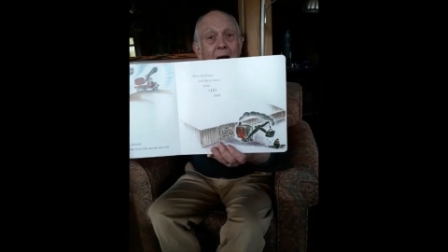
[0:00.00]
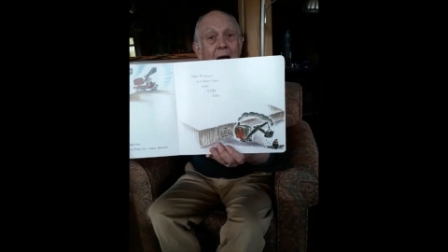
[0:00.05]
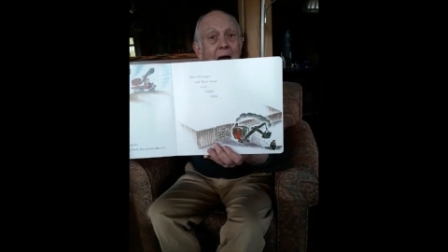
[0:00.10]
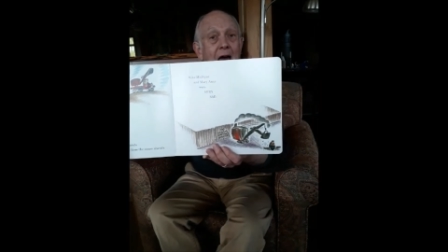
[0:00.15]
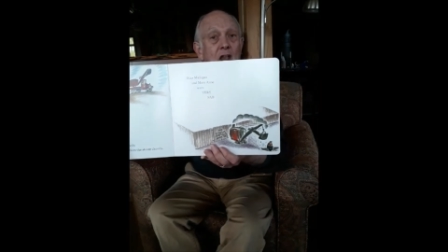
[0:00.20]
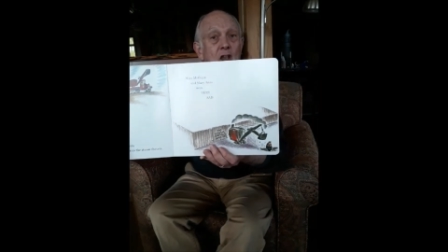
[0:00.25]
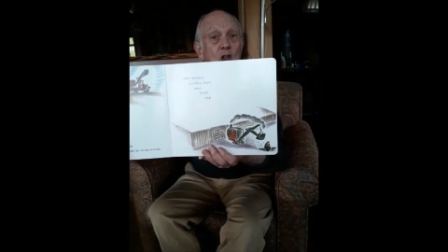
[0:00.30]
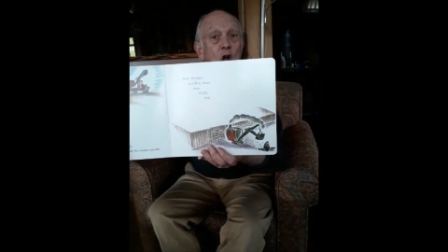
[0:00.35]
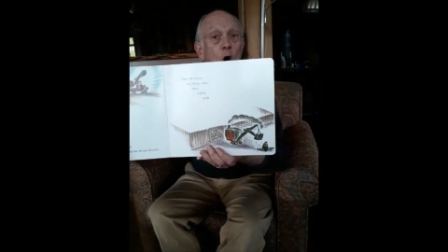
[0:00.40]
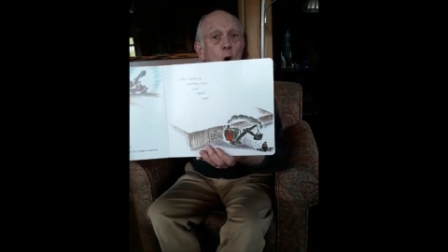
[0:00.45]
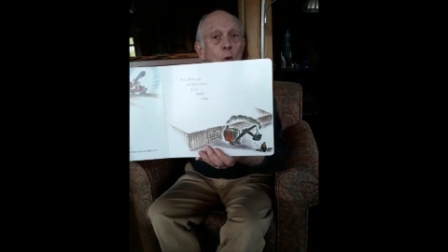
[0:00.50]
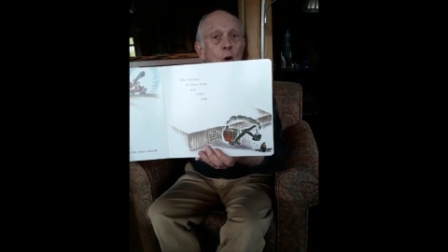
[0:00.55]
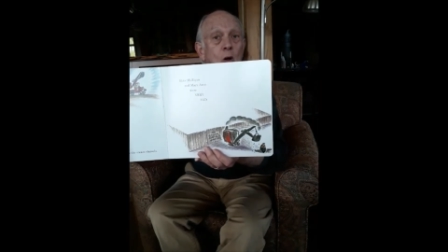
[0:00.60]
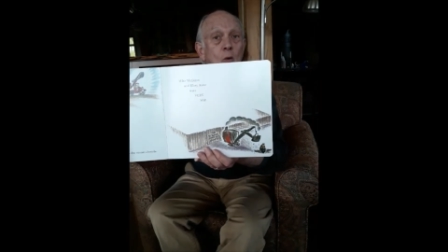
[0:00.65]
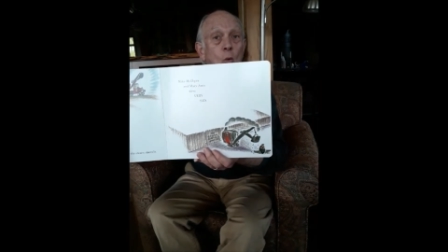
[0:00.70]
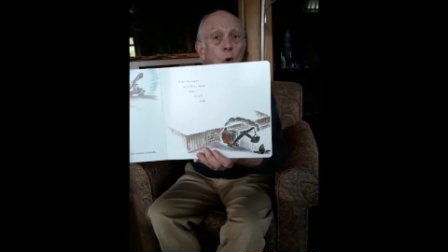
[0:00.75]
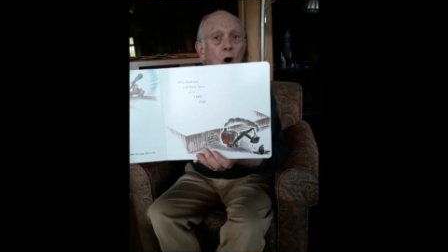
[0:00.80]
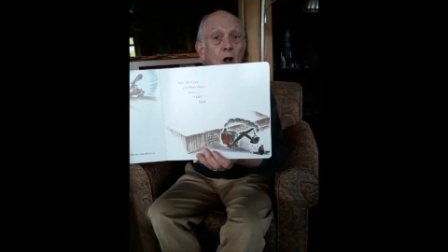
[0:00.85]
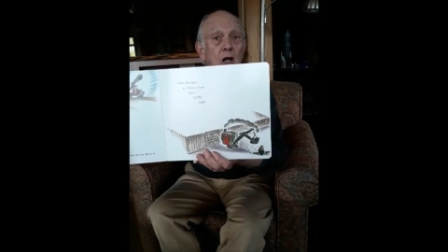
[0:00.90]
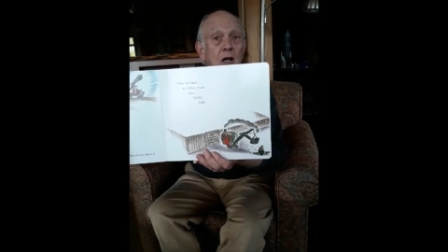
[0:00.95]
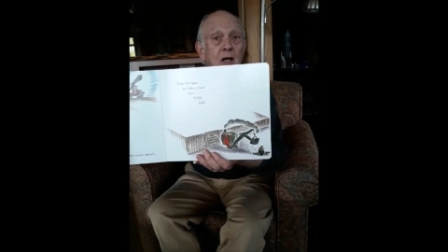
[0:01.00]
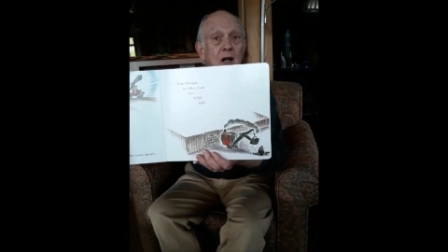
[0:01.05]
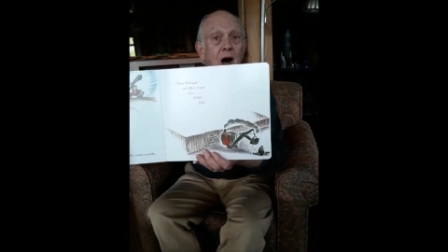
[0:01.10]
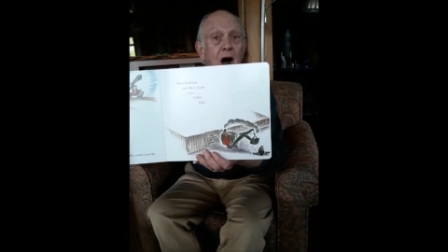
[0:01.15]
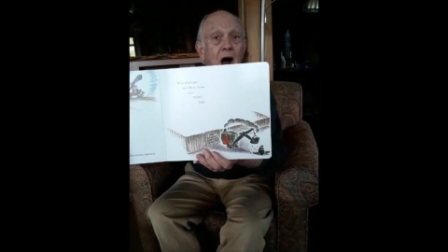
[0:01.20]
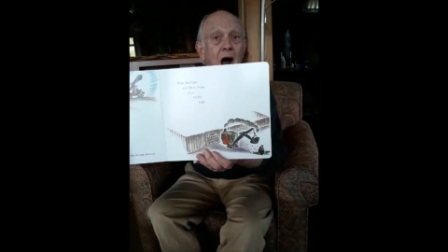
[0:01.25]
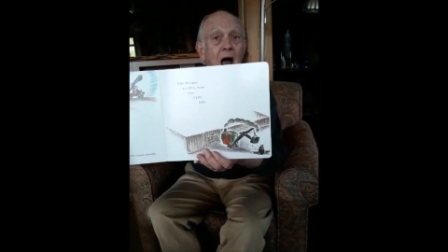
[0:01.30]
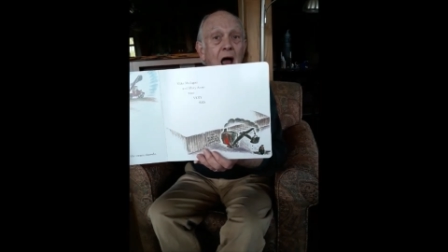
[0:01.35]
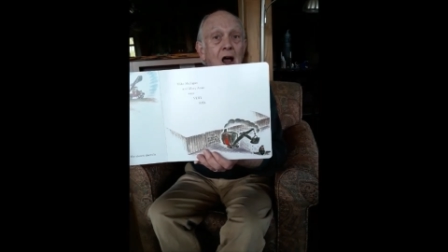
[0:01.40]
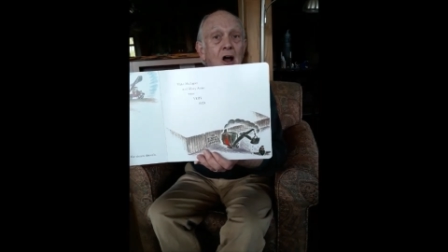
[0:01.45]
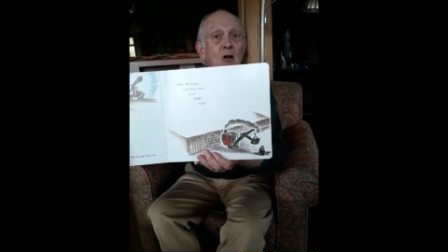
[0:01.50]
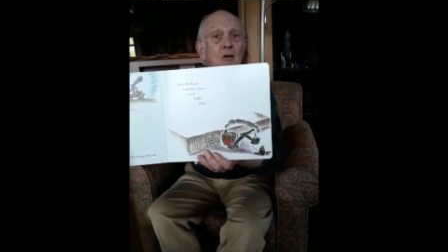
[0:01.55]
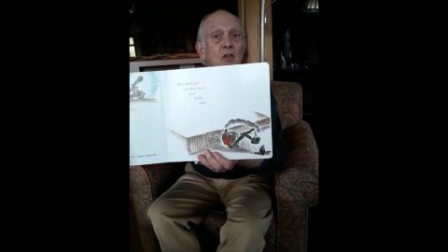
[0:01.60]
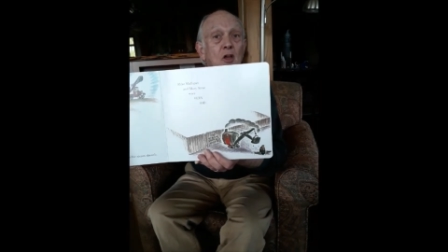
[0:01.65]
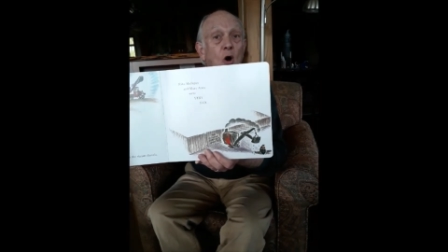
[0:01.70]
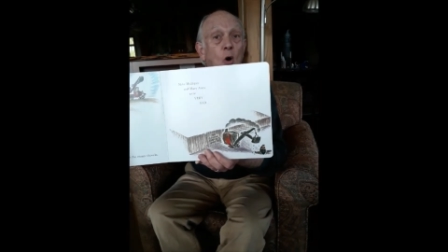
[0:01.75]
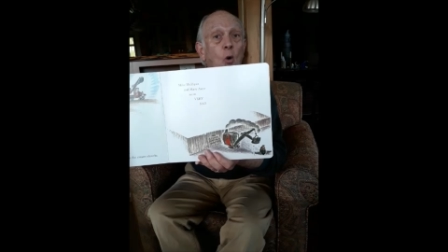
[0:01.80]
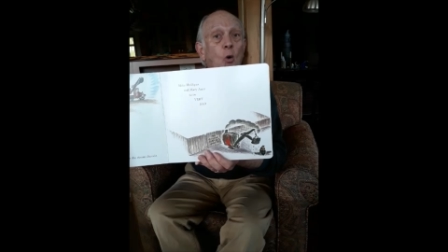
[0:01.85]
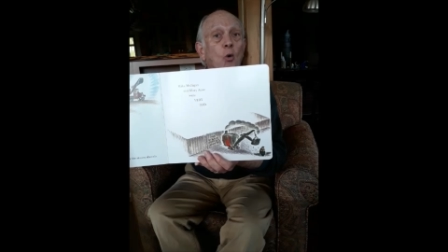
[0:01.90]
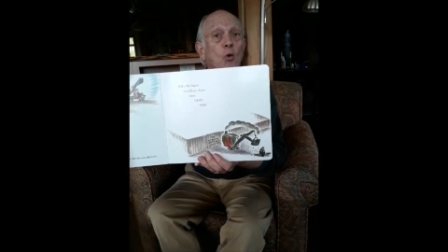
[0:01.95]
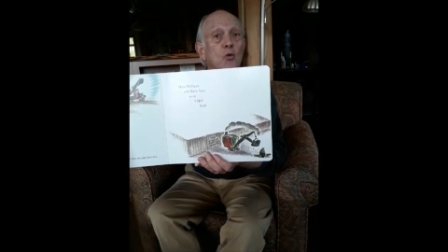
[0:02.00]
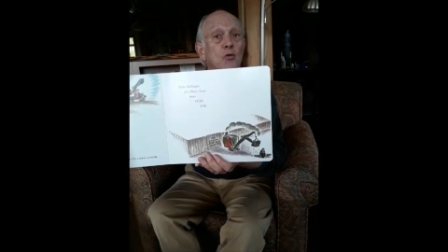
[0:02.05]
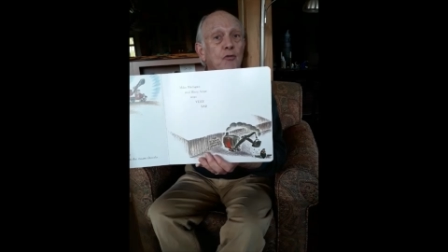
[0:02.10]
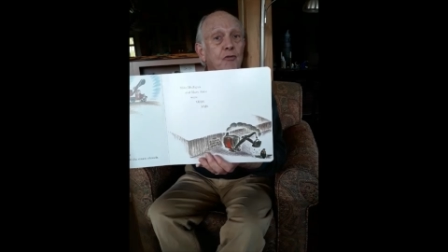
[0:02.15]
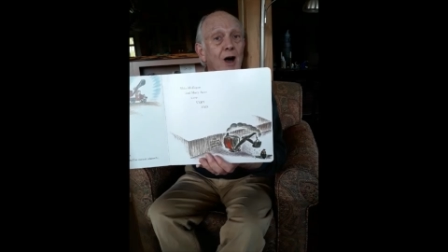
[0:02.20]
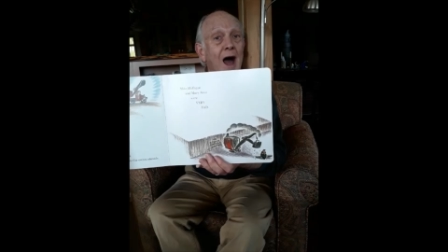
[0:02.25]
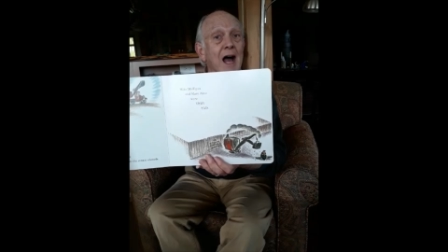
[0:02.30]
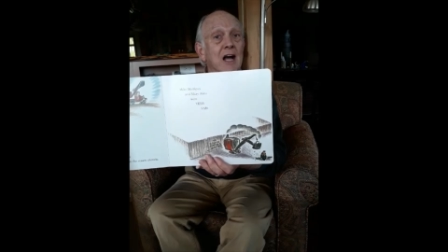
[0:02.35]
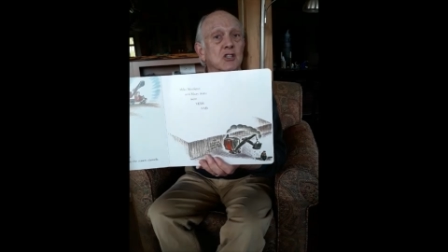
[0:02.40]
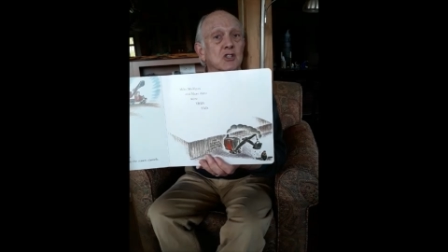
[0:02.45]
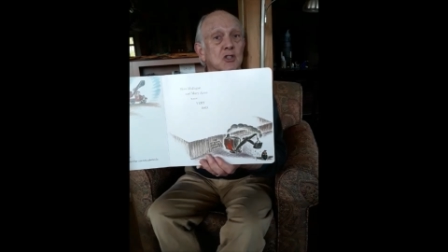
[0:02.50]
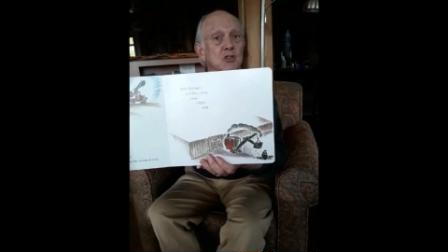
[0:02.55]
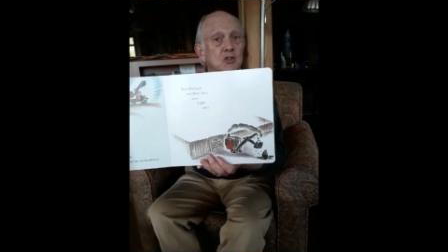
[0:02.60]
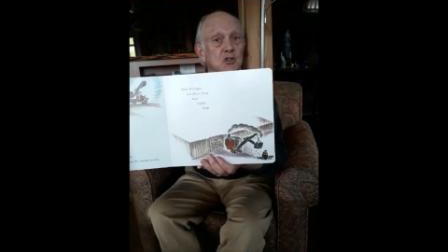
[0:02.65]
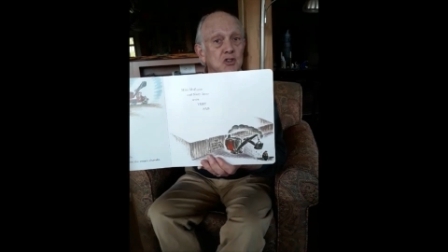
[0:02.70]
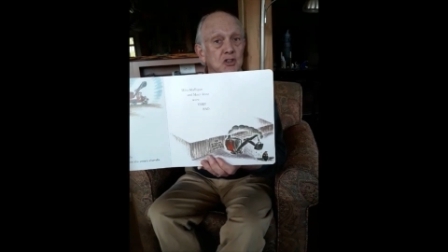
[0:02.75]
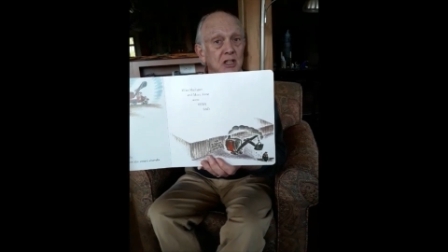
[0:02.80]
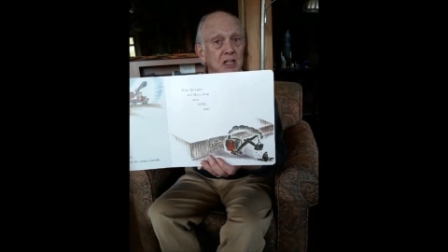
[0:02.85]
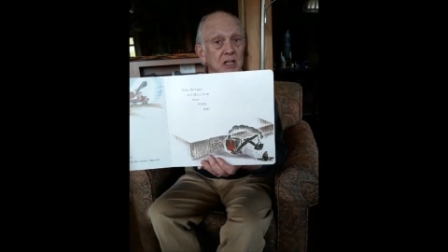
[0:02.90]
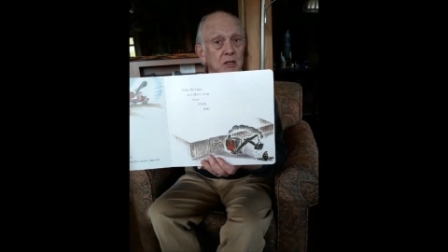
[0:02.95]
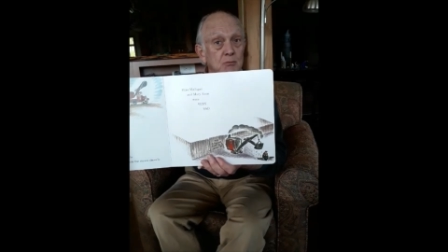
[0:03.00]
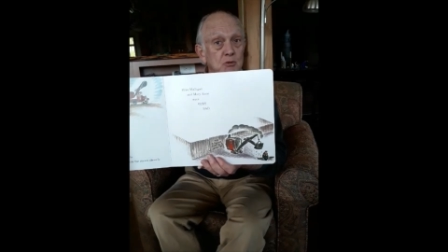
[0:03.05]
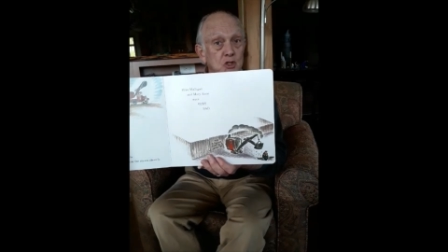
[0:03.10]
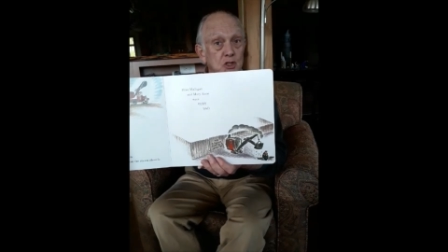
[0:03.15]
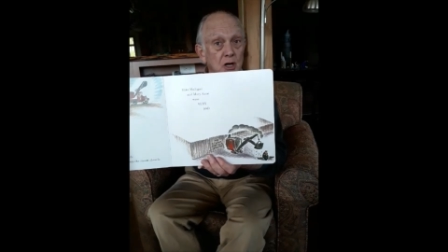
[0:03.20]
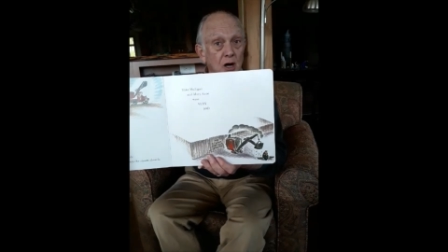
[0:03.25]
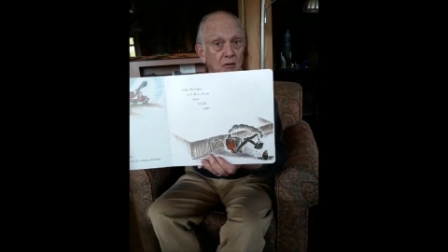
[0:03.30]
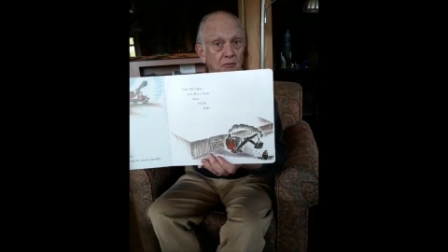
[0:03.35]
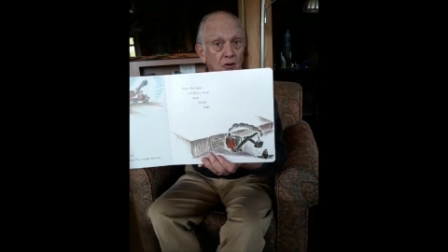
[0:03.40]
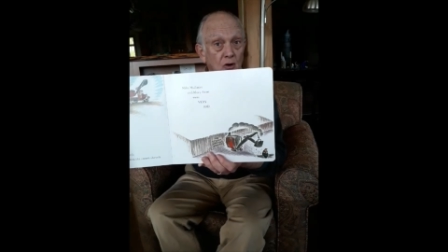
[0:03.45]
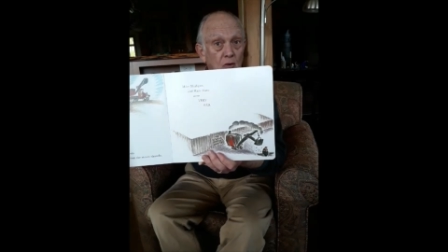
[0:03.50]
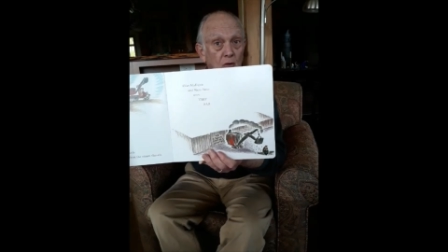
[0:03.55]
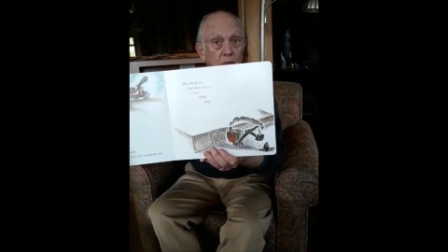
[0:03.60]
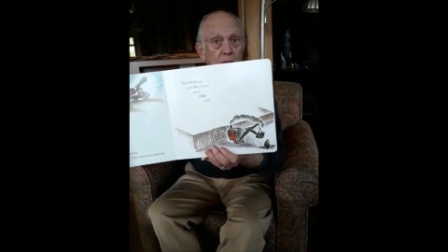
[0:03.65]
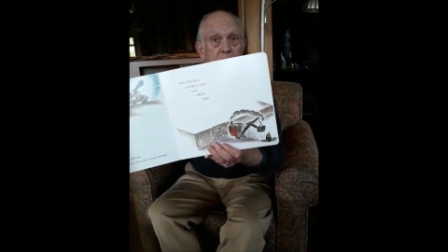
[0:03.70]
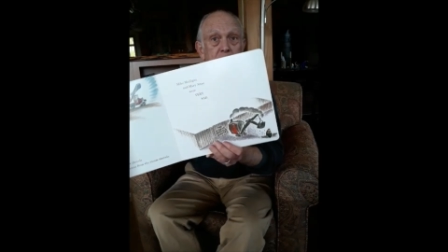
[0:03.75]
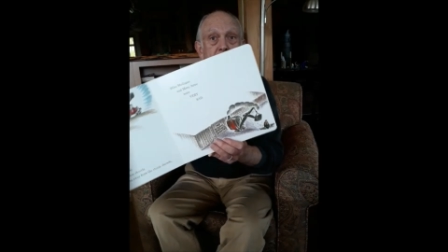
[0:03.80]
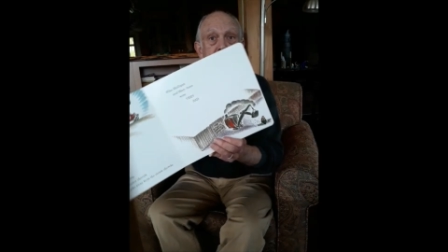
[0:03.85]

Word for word: and no one wanted to hire the old-fashioned steam shovel.